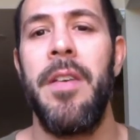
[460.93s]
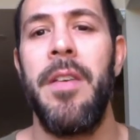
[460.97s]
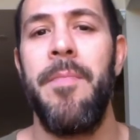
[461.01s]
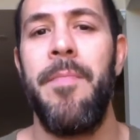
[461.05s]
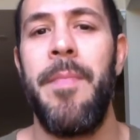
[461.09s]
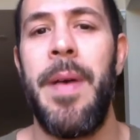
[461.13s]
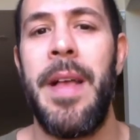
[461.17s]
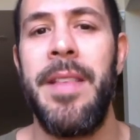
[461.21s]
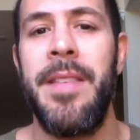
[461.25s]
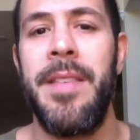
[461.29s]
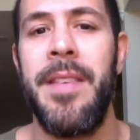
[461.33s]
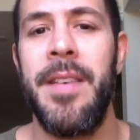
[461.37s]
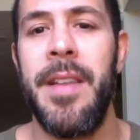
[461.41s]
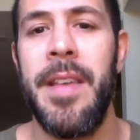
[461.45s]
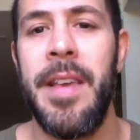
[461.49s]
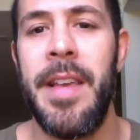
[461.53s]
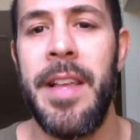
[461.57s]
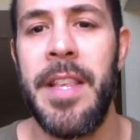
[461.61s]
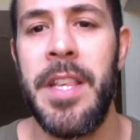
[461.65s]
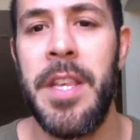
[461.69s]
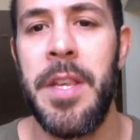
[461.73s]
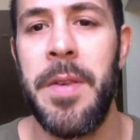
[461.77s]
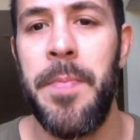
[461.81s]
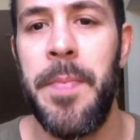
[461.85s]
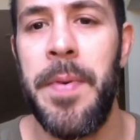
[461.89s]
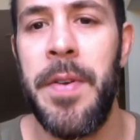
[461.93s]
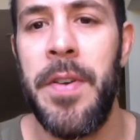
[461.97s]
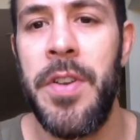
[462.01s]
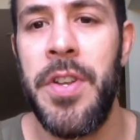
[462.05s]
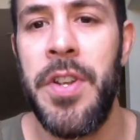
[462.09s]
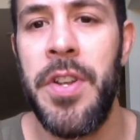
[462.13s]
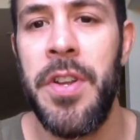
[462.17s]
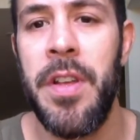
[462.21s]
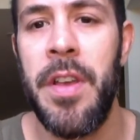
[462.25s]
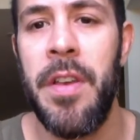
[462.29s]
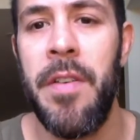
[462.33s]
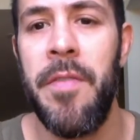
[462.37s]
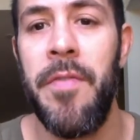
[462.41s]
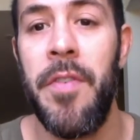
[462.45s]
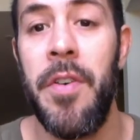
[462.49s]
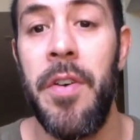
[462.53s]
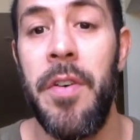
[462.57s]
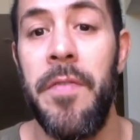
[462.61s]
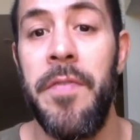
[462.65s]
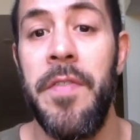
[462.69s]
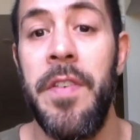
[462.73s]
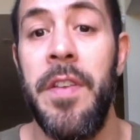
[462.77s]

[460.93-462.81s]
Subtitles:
mentally and spiritually evolved,